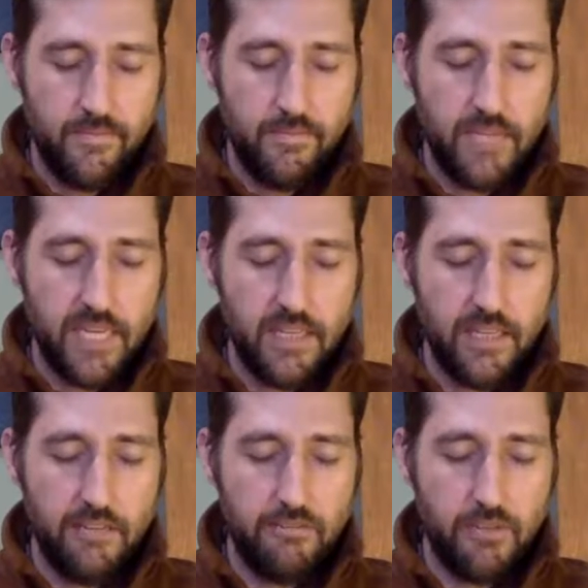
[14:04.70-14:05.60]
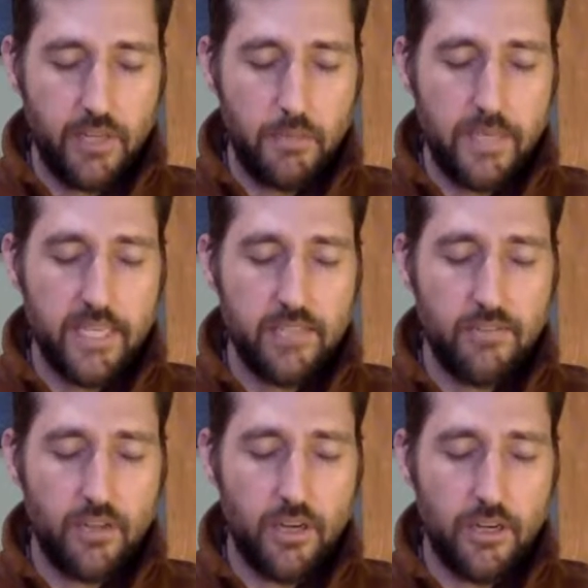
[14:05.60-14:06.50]
May I live with a
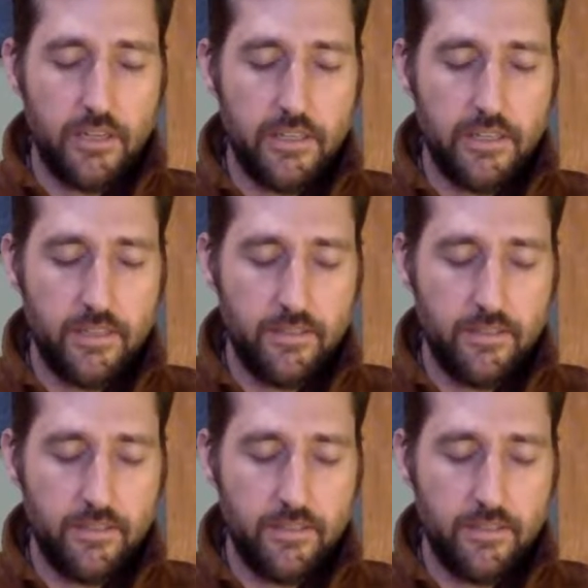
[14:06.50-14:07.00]
peaceful heart.